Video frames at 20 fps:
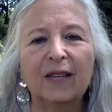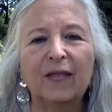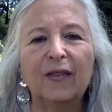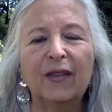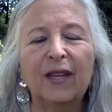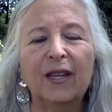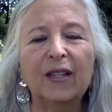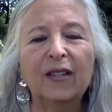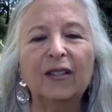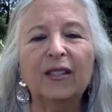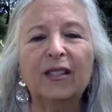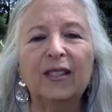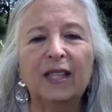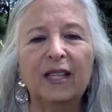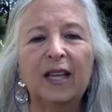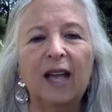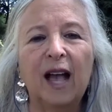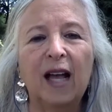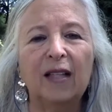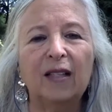he could see
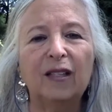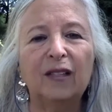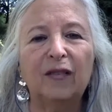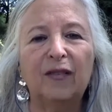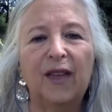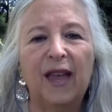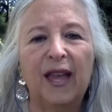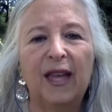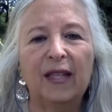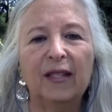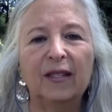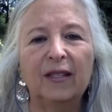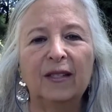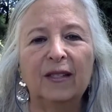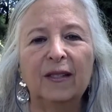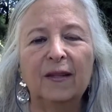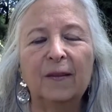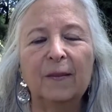God's face,